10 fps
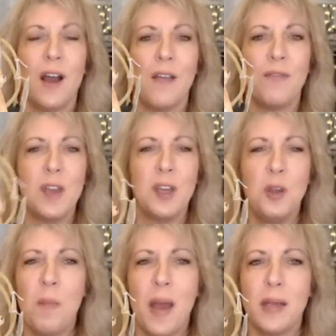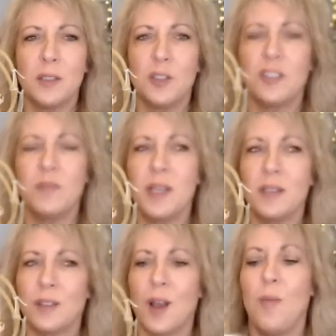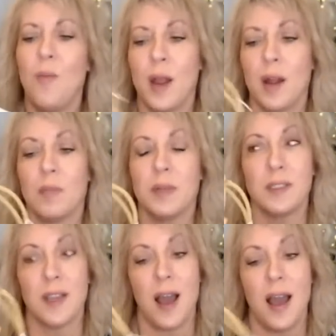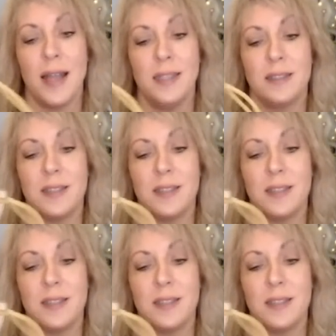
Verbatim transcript: I think you messaged me somewhere besides